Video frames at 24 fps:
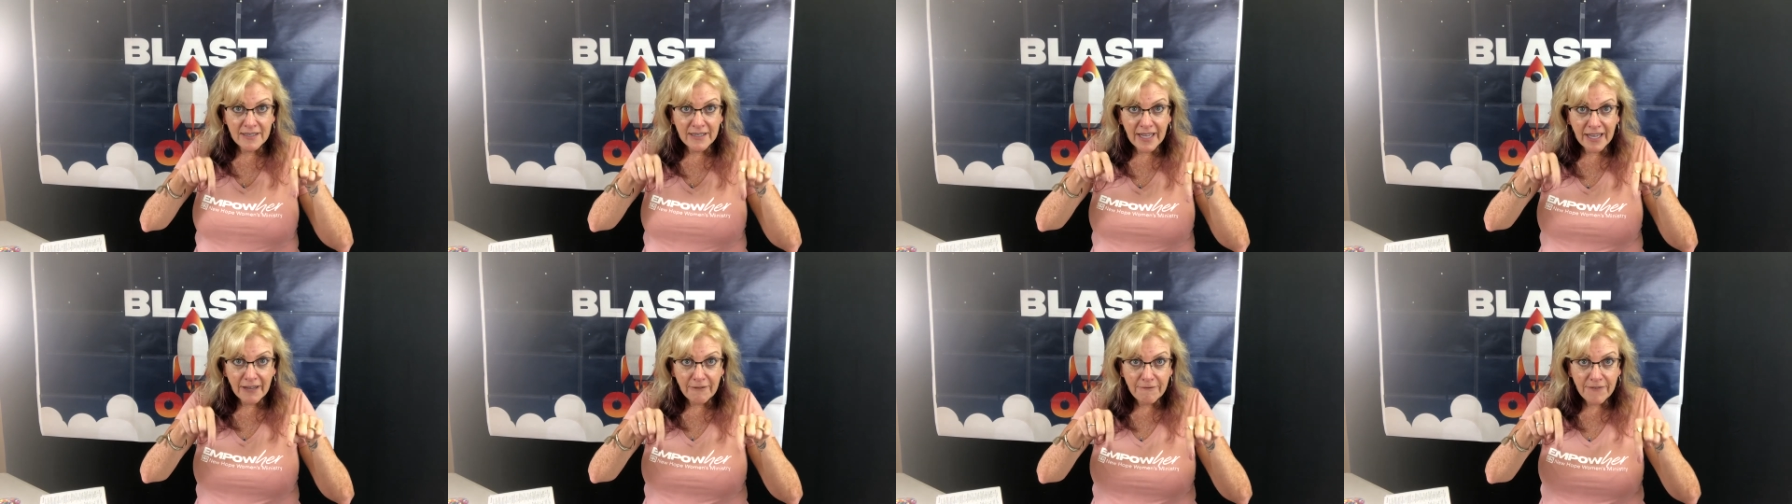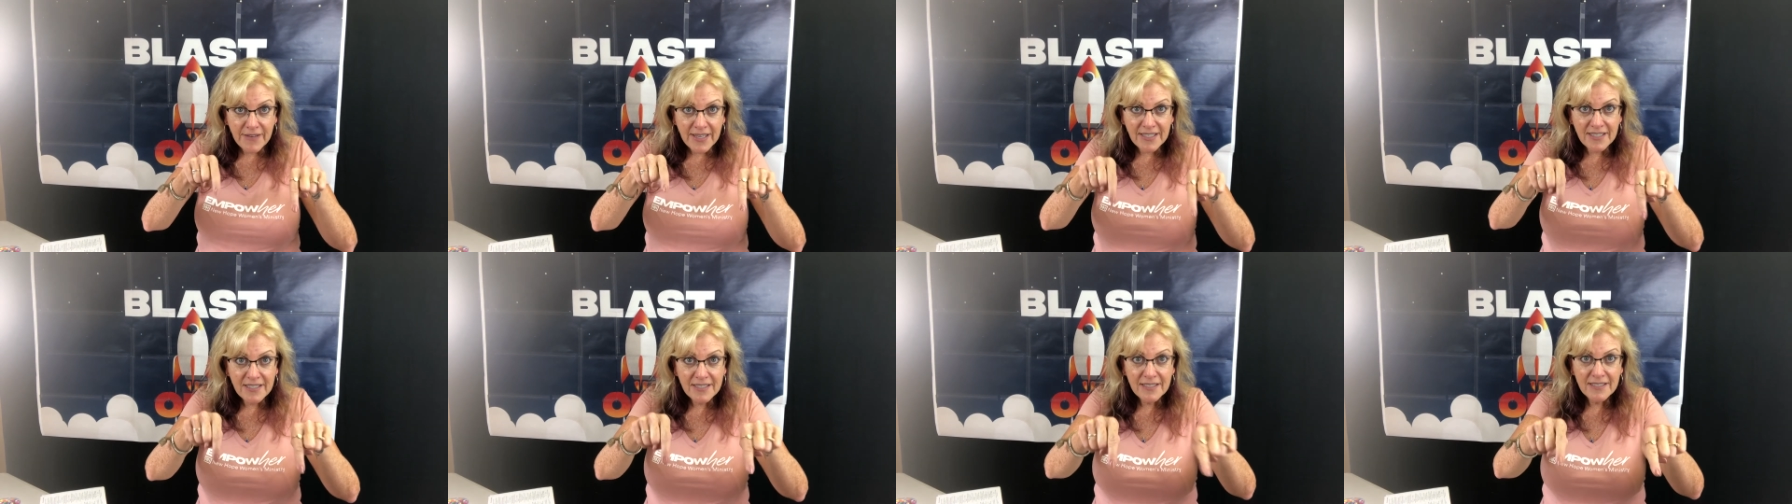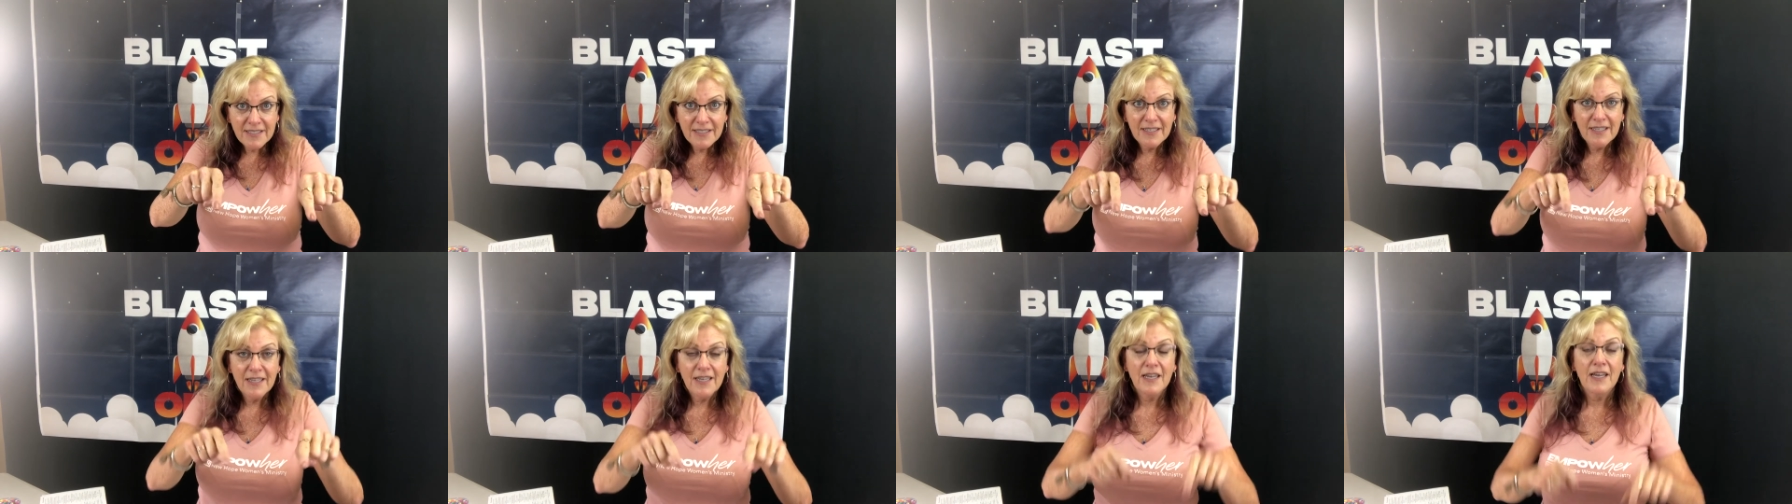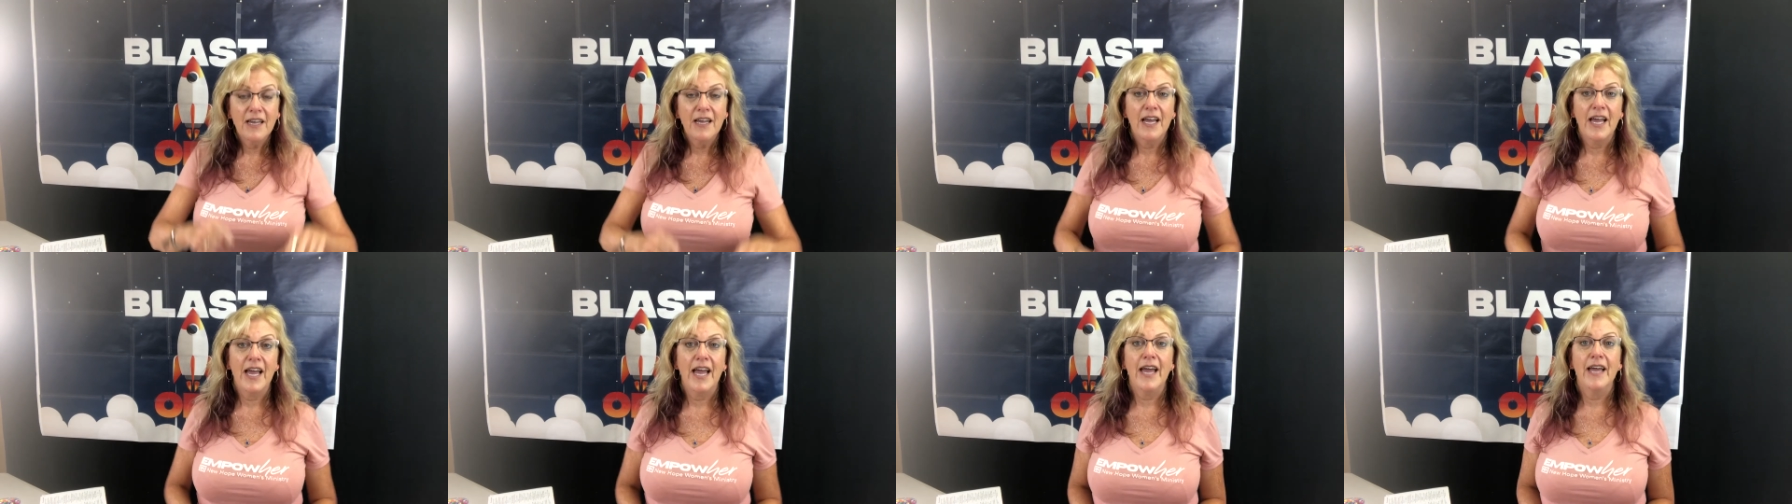Like feet,
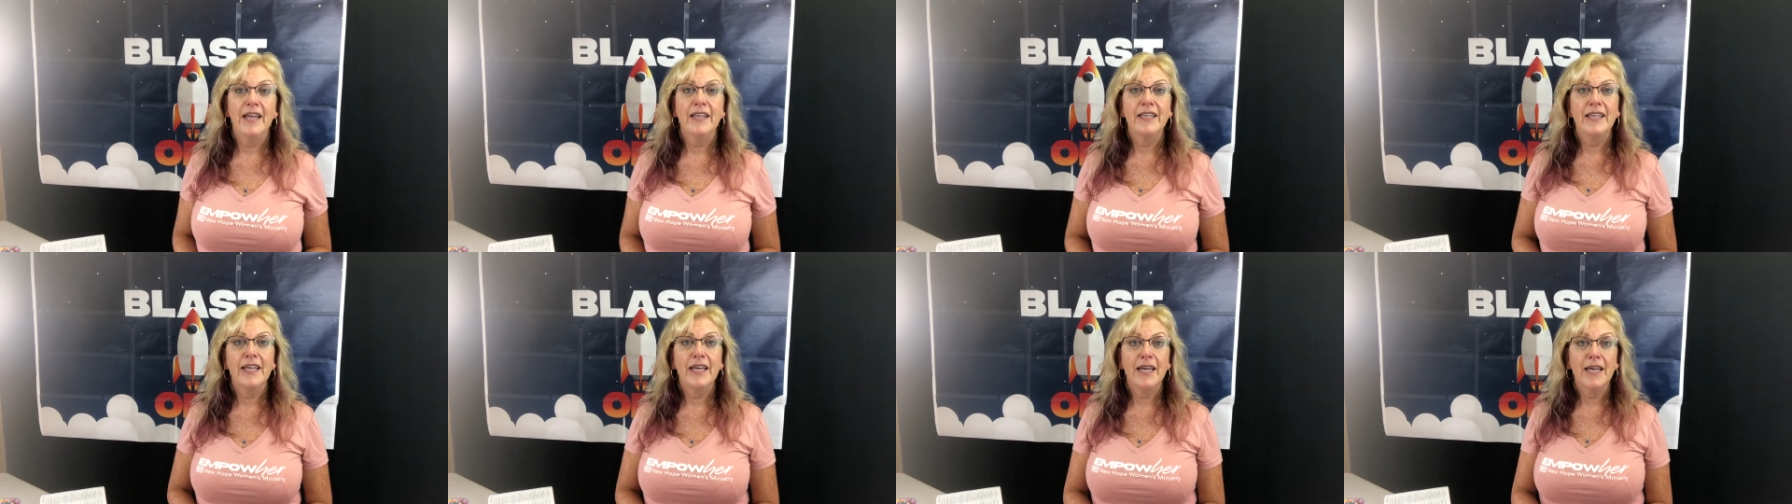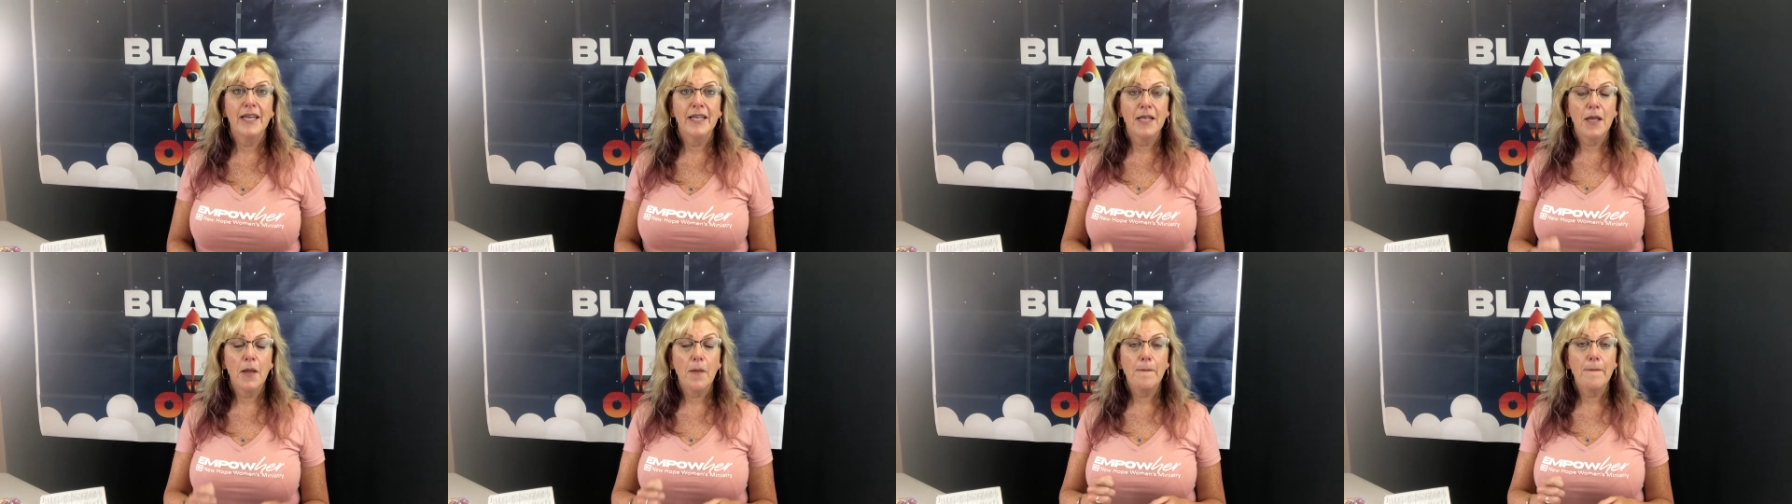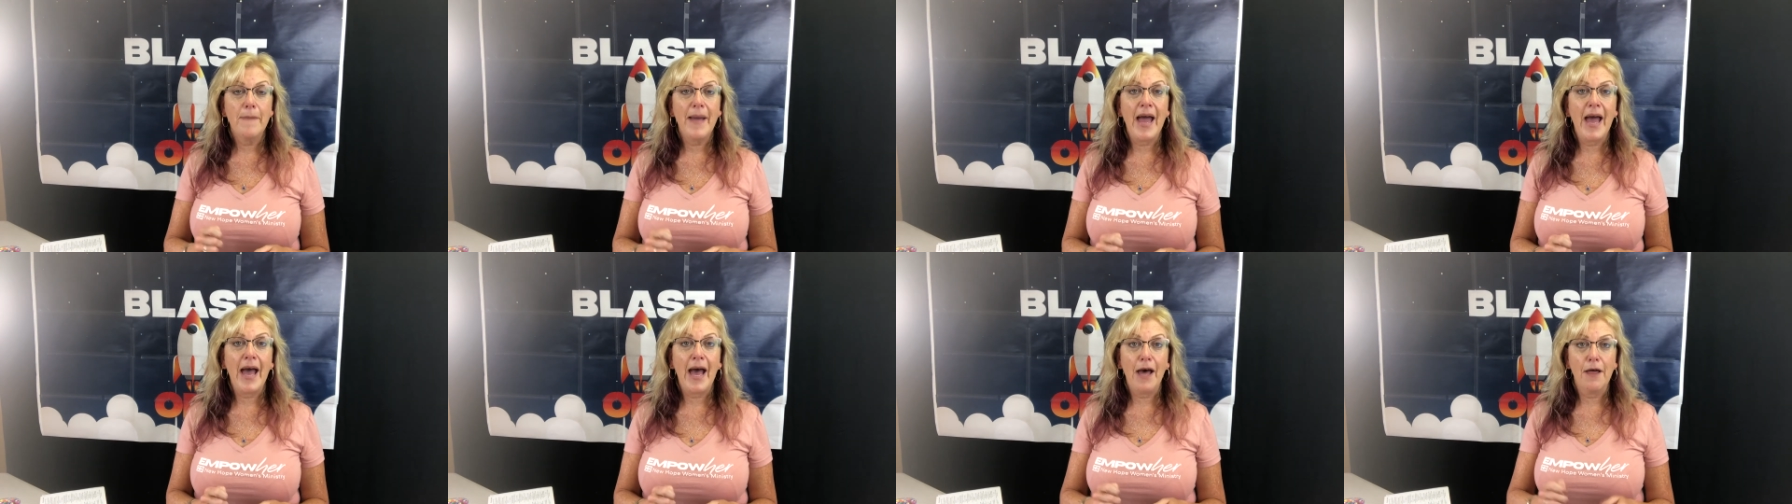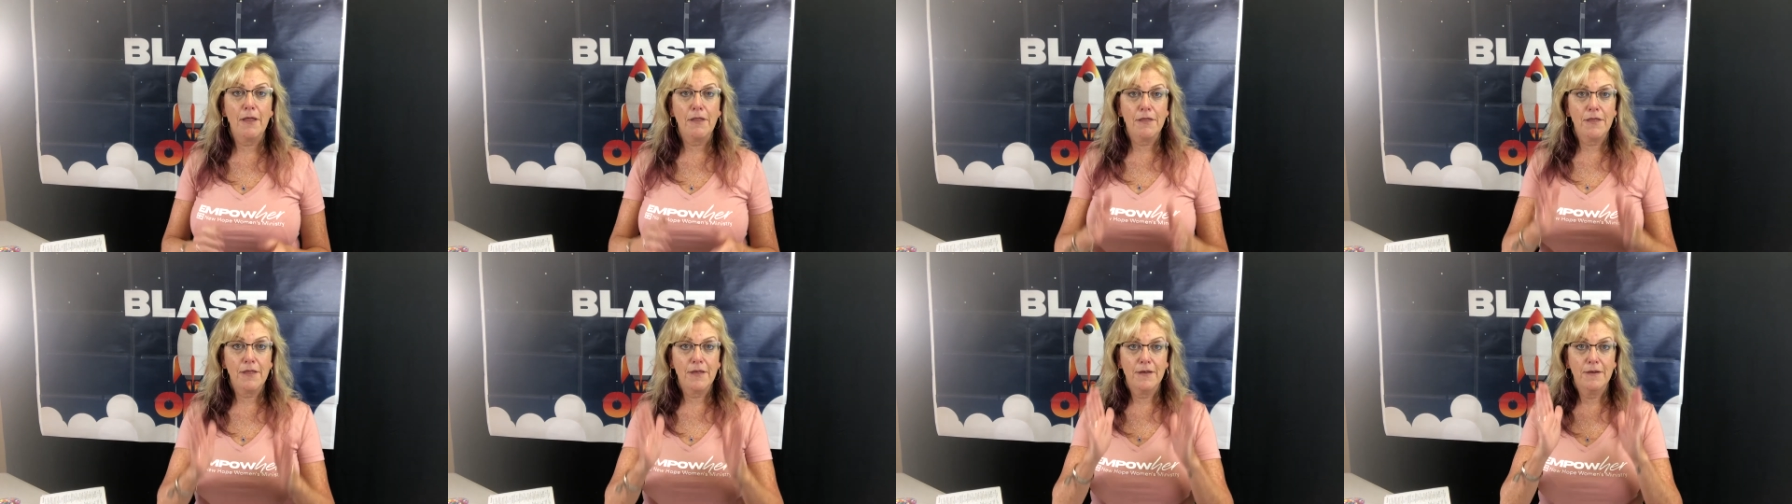and then
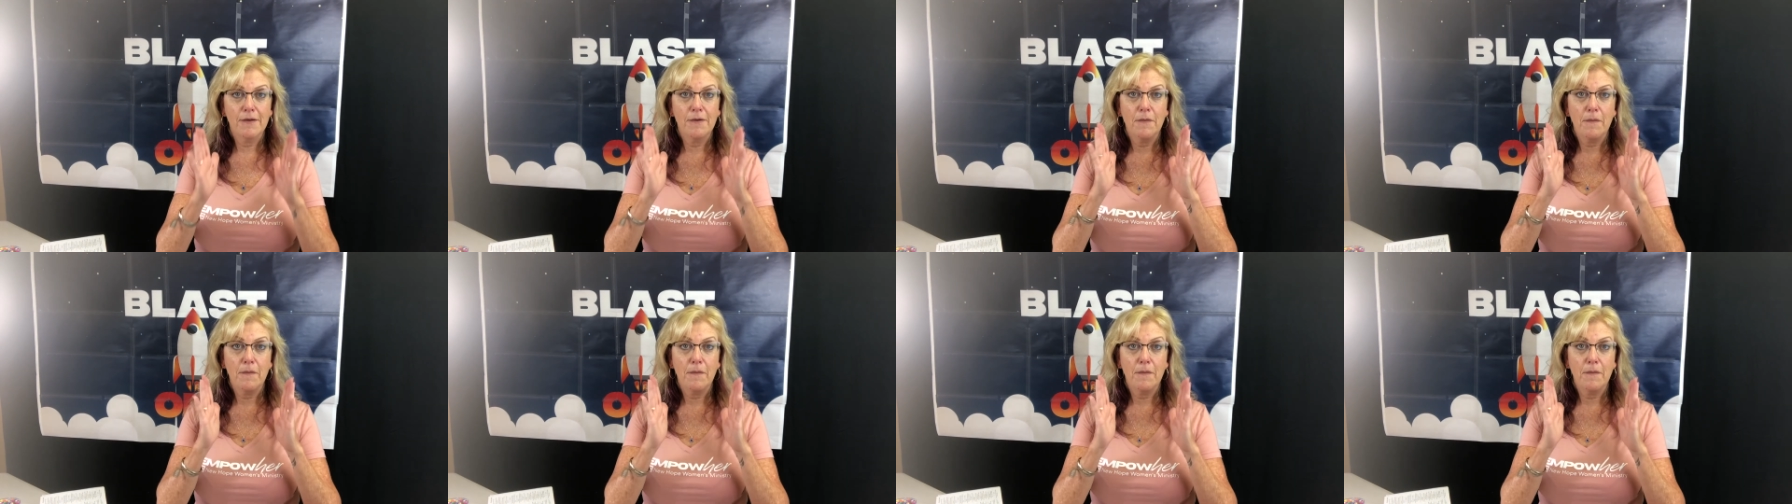path,